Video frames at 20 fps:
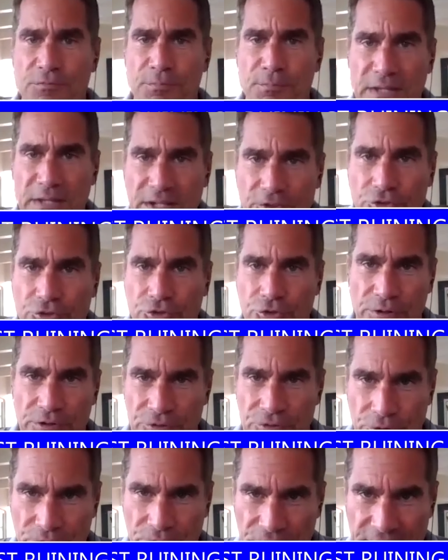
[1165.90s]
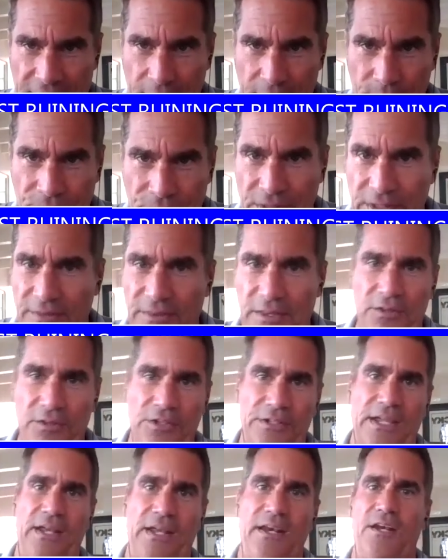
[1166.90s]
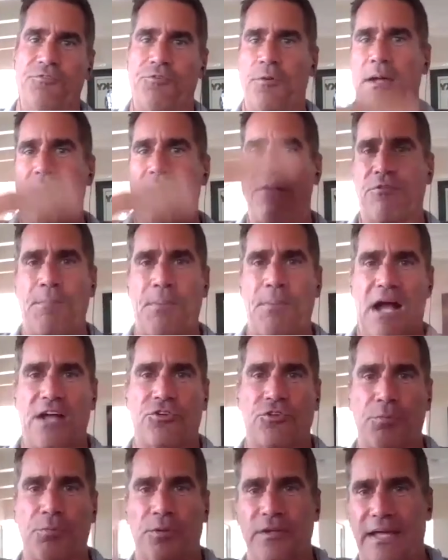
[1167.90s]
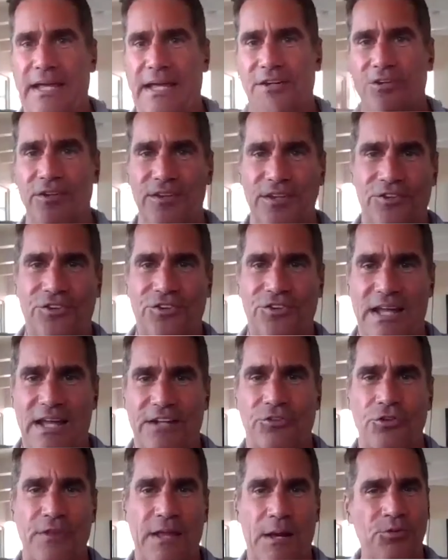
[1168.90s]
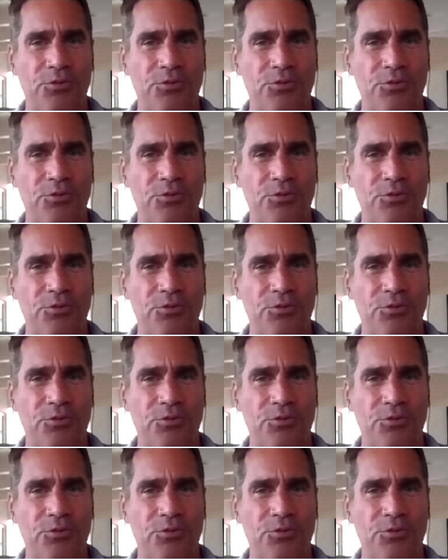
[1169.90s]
5 minutes to review the damn thing. They look at it from every possible angle and this and that.